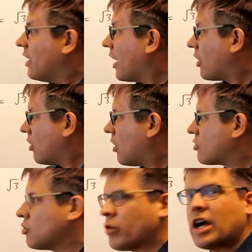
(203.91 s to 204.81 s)
and I can
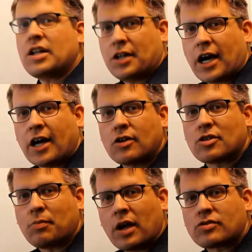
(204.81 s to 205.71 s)
also write nine as a
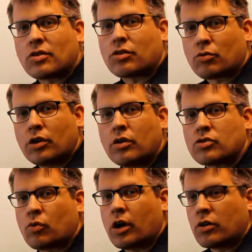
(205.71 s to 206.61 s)
base of three as
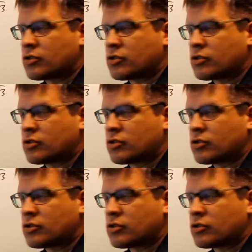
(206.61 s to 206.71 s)
well.